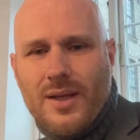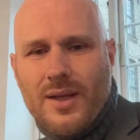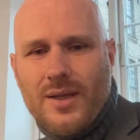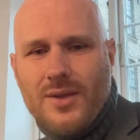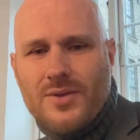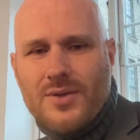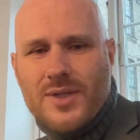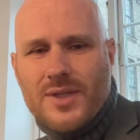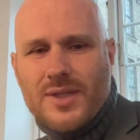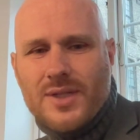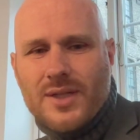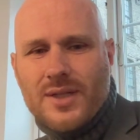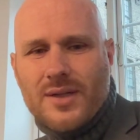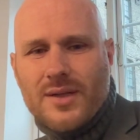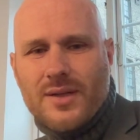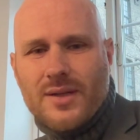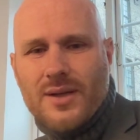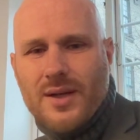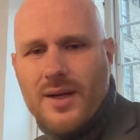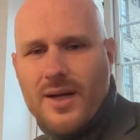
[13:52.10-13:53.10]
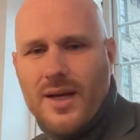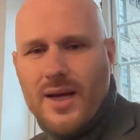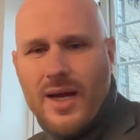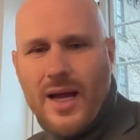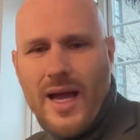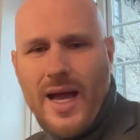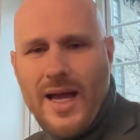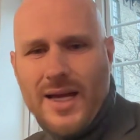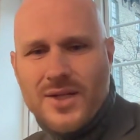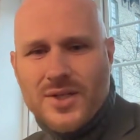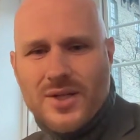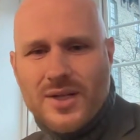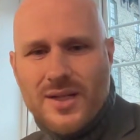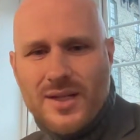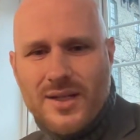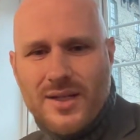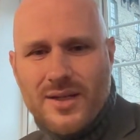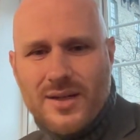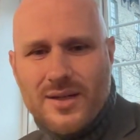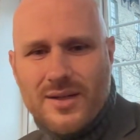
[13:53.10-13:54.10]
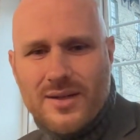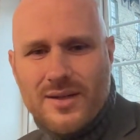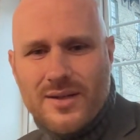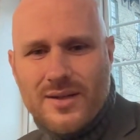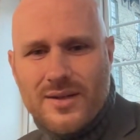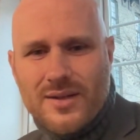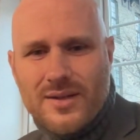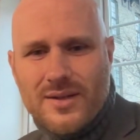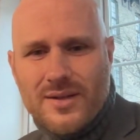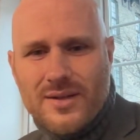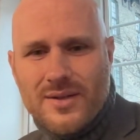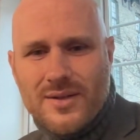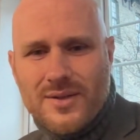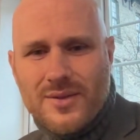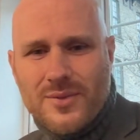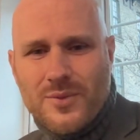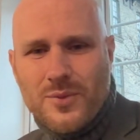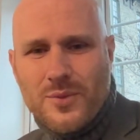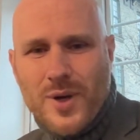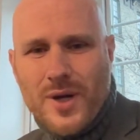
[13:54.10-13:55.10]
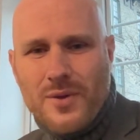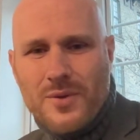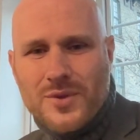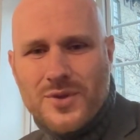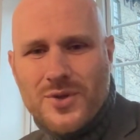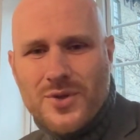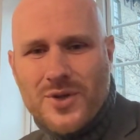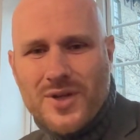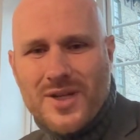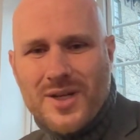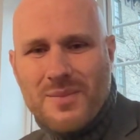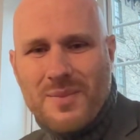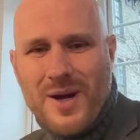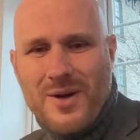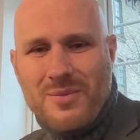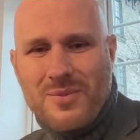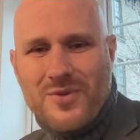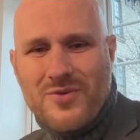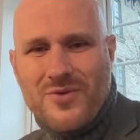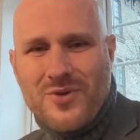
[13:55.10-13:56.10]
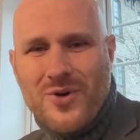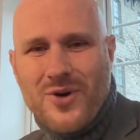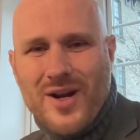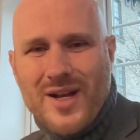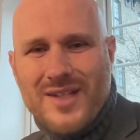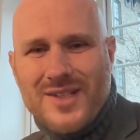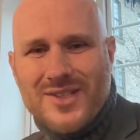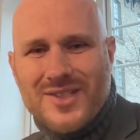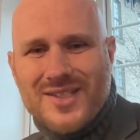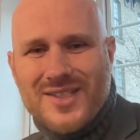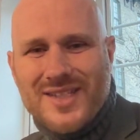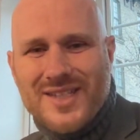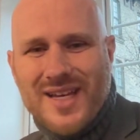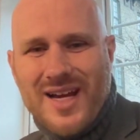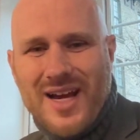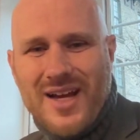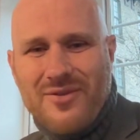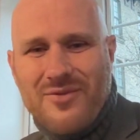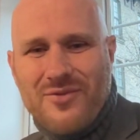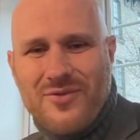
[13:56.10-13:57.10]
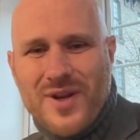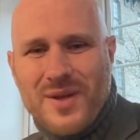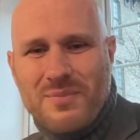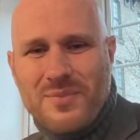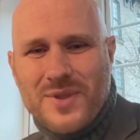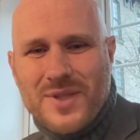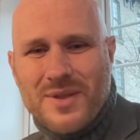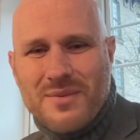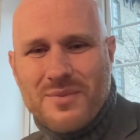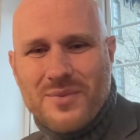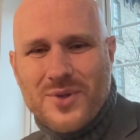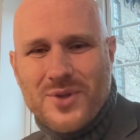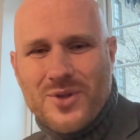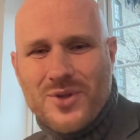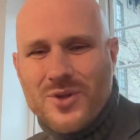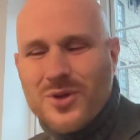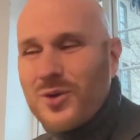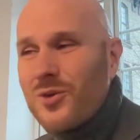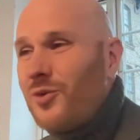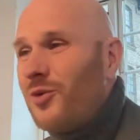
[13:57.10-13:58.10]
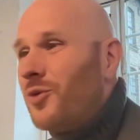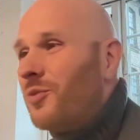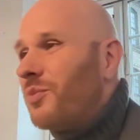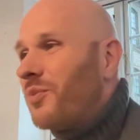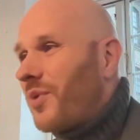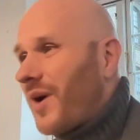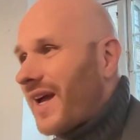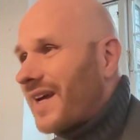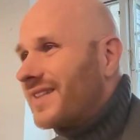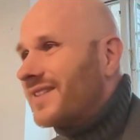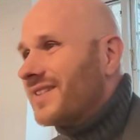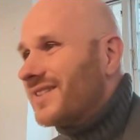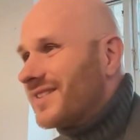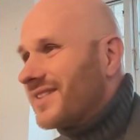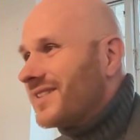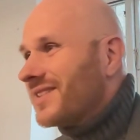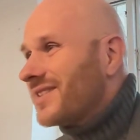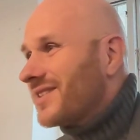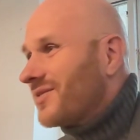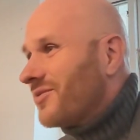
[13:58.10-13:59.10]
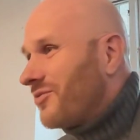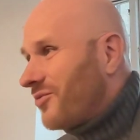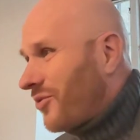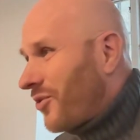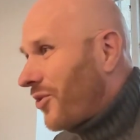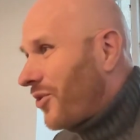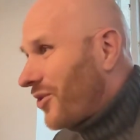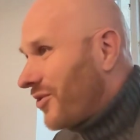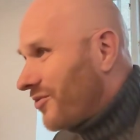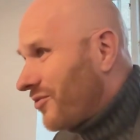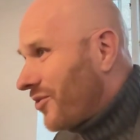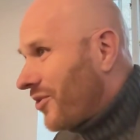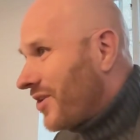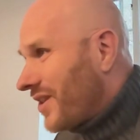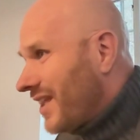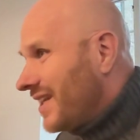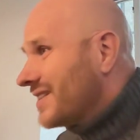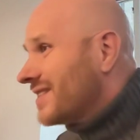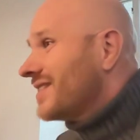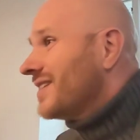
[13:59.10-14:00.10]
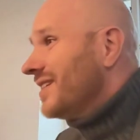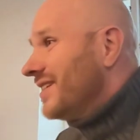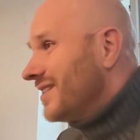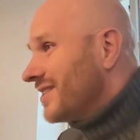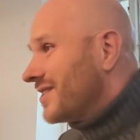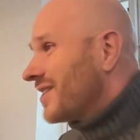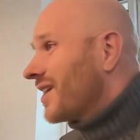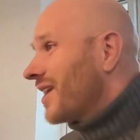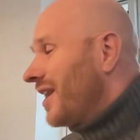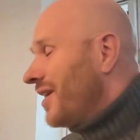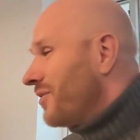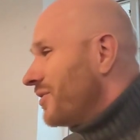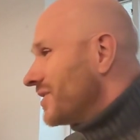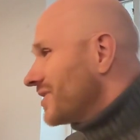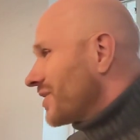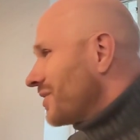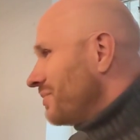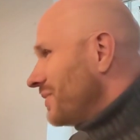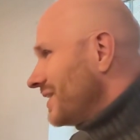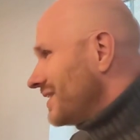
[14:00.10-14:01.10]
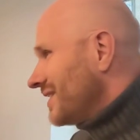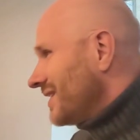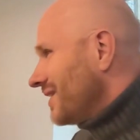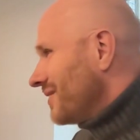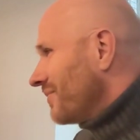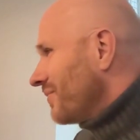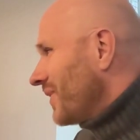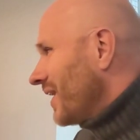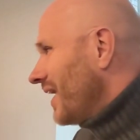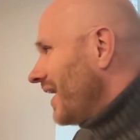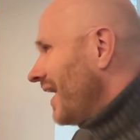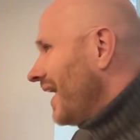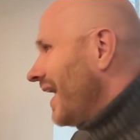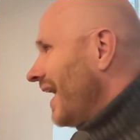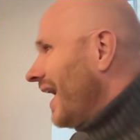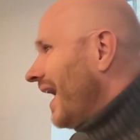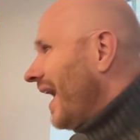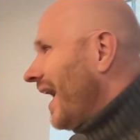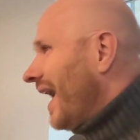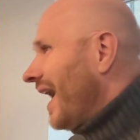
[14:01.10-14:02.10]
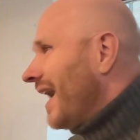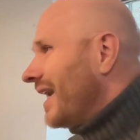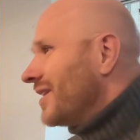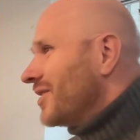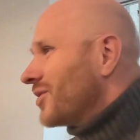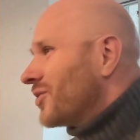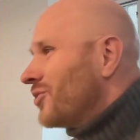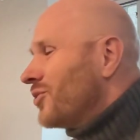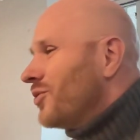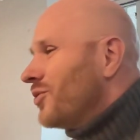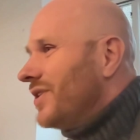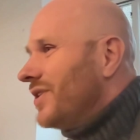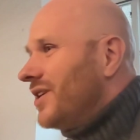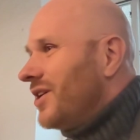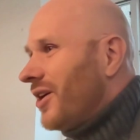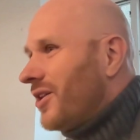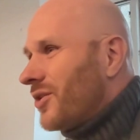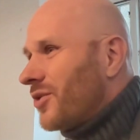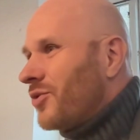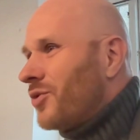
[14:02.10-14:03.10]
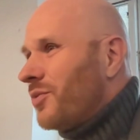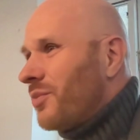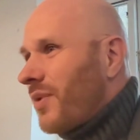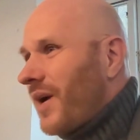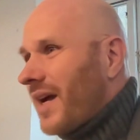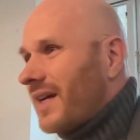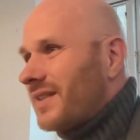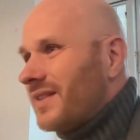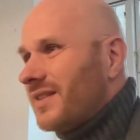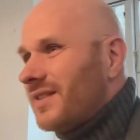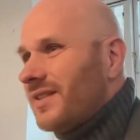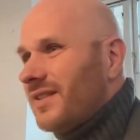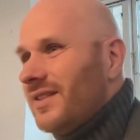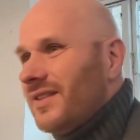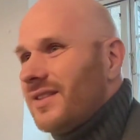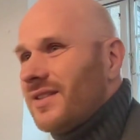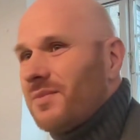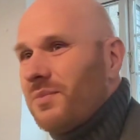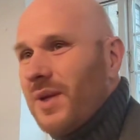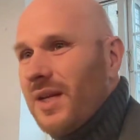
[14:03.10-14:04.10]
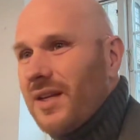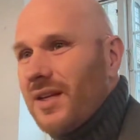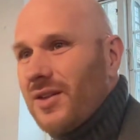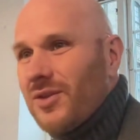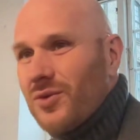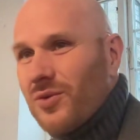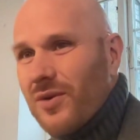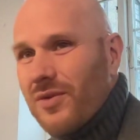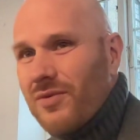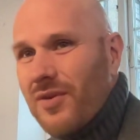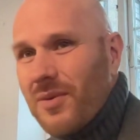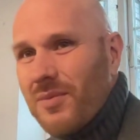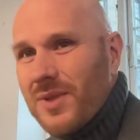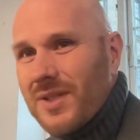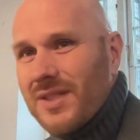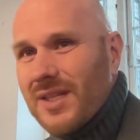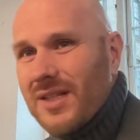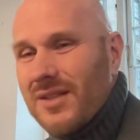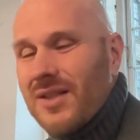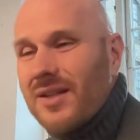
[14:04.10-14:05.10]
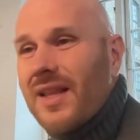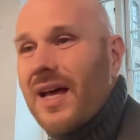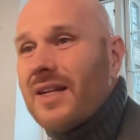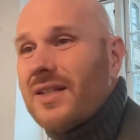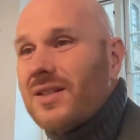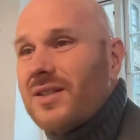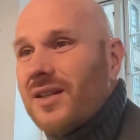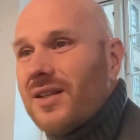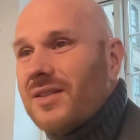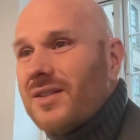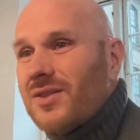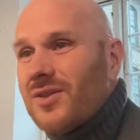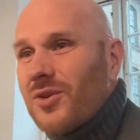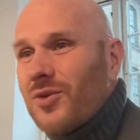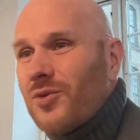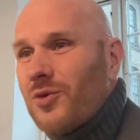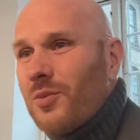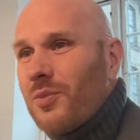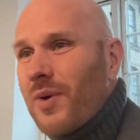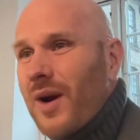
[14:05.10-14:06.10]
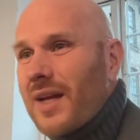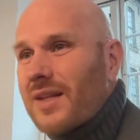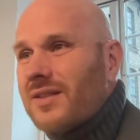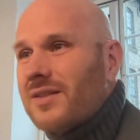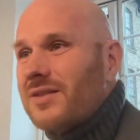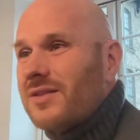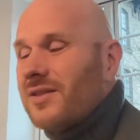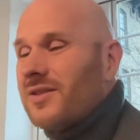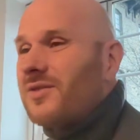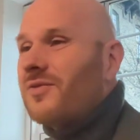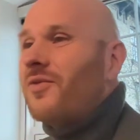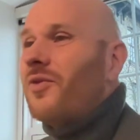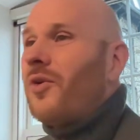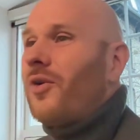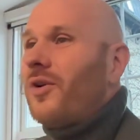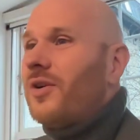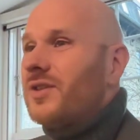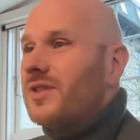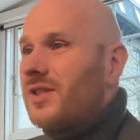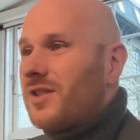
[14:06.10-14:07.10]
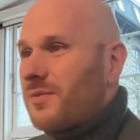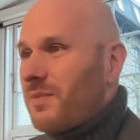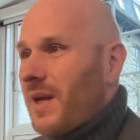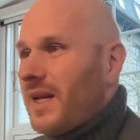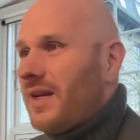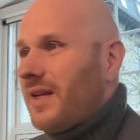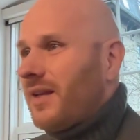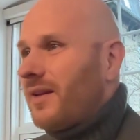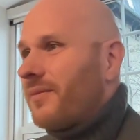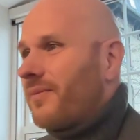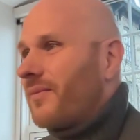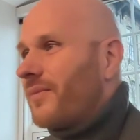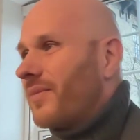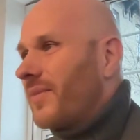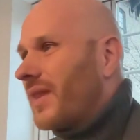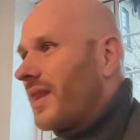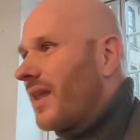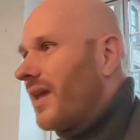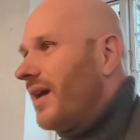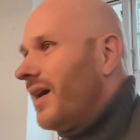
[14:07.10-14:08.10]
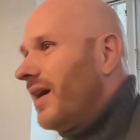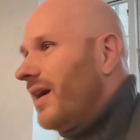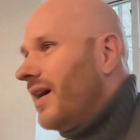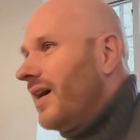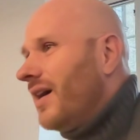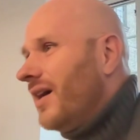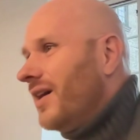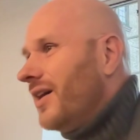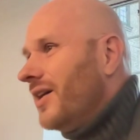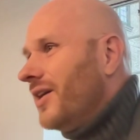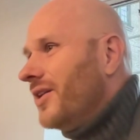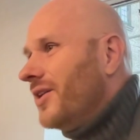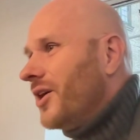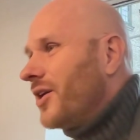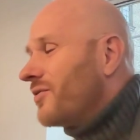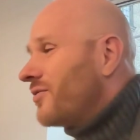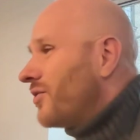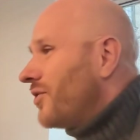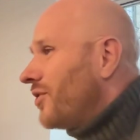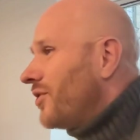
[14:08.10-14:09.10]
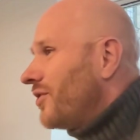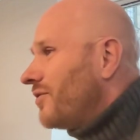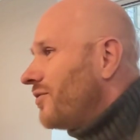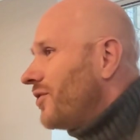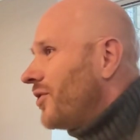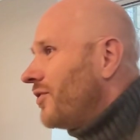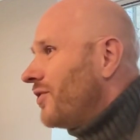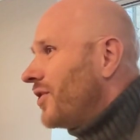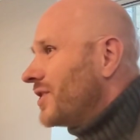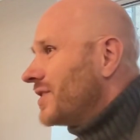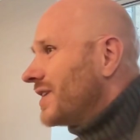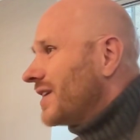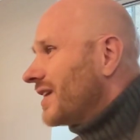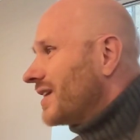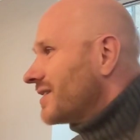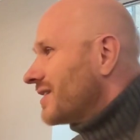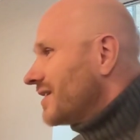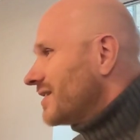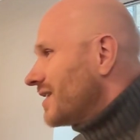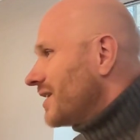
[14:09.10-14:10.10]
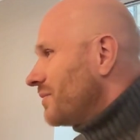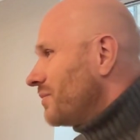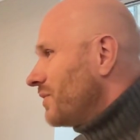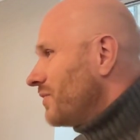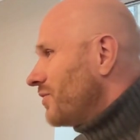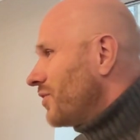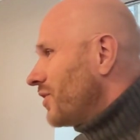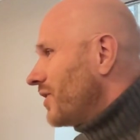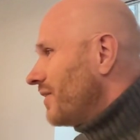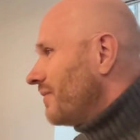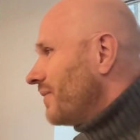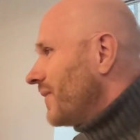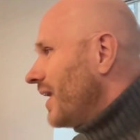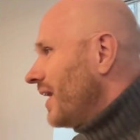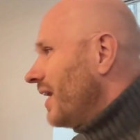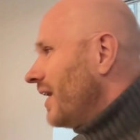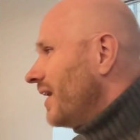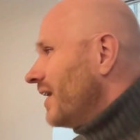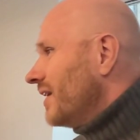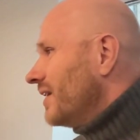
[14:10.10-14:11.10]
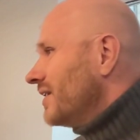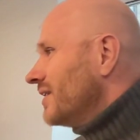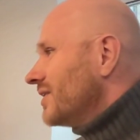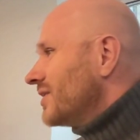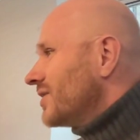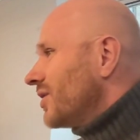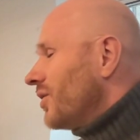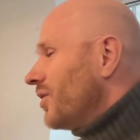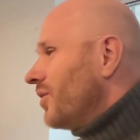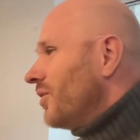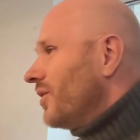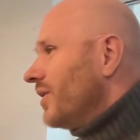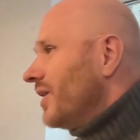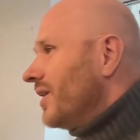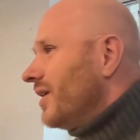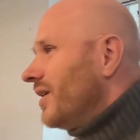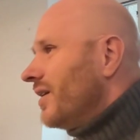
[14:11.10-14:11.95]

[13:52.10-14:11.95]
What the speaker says: interesting. Actually, what I was talking about before, I just see I flipped them. The group practices for this is the clearance committee. And the other group practice is speaking to and from the center. That's the group practices for suspending, not for voicing, as I said before. So